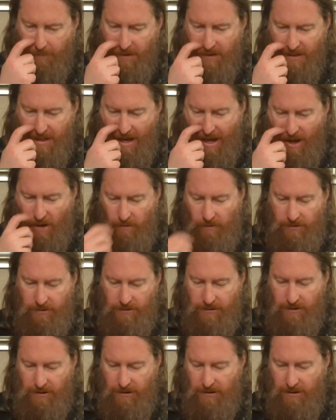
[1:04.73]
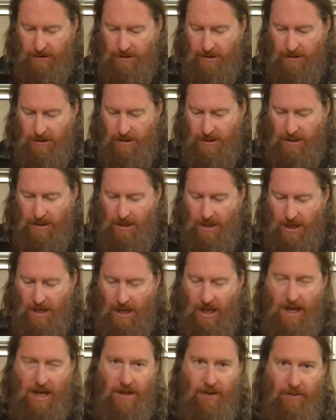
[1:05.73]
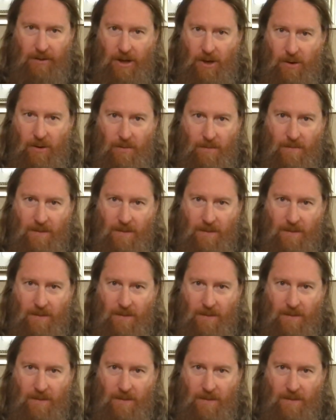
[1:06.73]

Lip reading: Now, I don't know